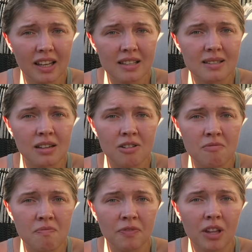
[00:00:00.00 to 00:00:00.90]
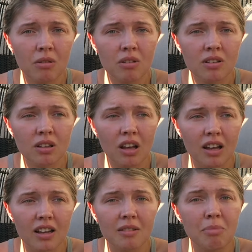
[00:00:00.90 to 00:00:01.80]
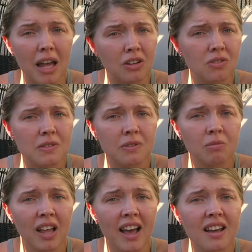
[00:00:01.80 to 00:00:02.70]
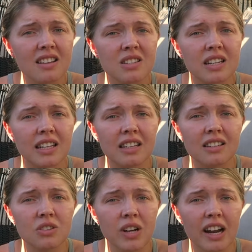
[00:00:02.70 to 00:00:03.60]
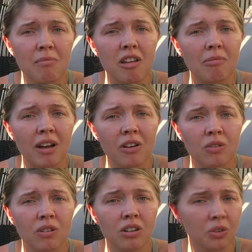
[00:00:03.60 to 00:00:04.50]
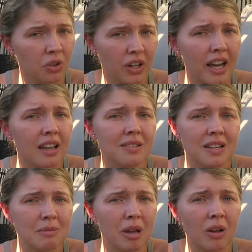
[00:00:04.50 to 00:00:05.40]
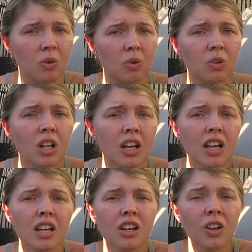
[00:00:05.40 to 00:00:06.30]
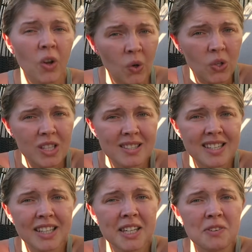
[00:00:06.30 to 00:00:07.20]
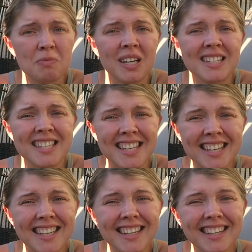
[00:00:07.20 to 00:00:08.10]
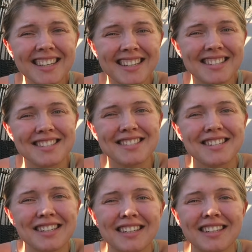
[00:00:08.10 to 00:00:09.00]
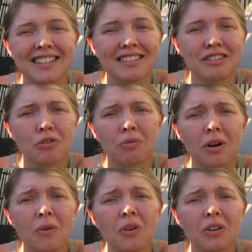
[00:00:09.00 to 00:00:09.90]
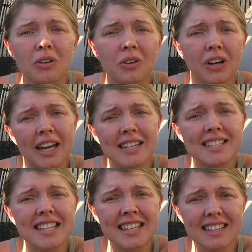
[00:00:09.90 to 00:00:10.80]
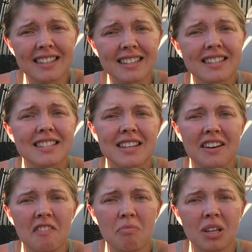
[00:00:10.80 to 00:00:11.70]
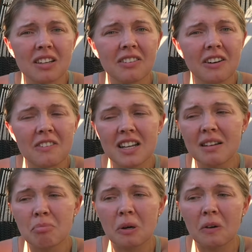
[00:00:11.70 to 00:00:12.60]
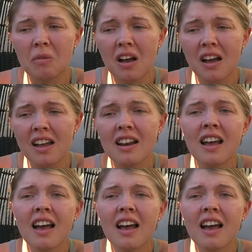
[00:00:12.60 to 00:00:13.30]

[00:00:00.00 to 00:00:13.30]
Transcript: get some petals from that so I can try to make my own Earl Grey, because that's my whole goal this year with my tea, is to grow Earl Grey tea. So I've been growing bergamot.